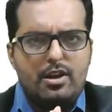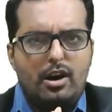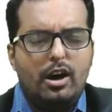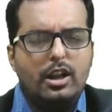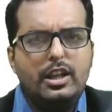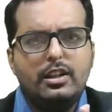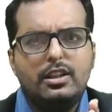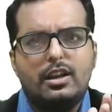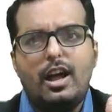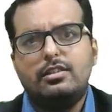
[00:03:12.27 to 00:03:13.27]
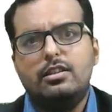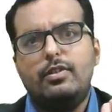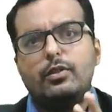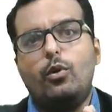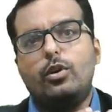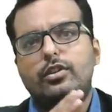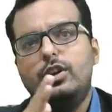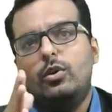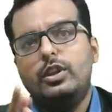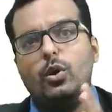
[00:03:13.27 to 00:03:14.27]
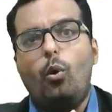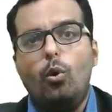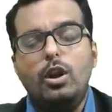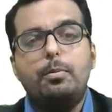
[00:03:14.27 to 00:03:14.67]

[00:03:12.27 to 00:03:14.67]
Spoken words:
earlier the classes were focusing on the old,